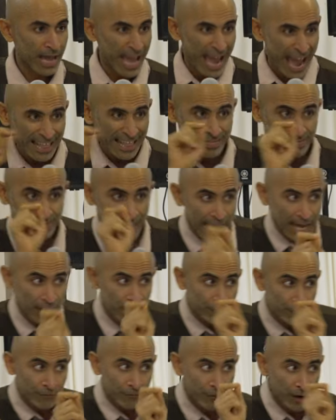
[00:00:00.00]
at
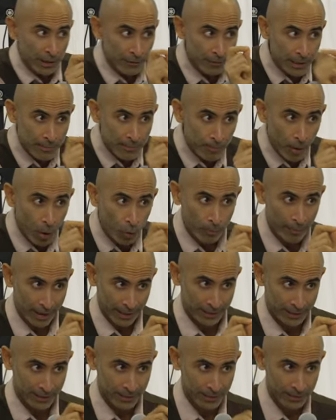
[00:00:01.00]
that very
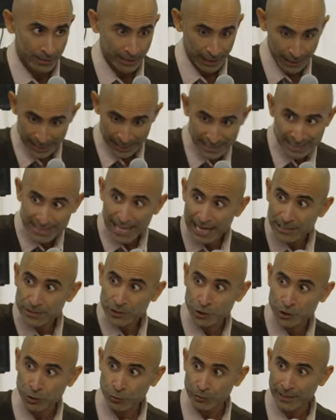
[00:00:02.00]
moment in that
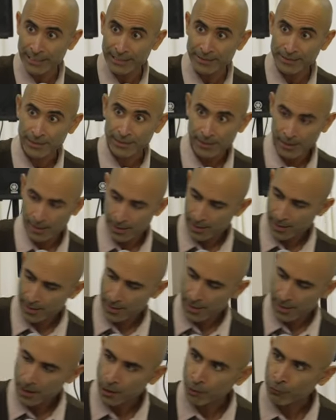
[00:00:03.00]
street
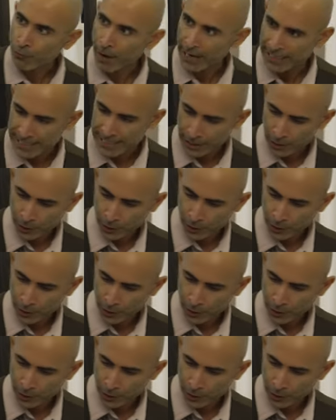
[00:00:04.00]
riding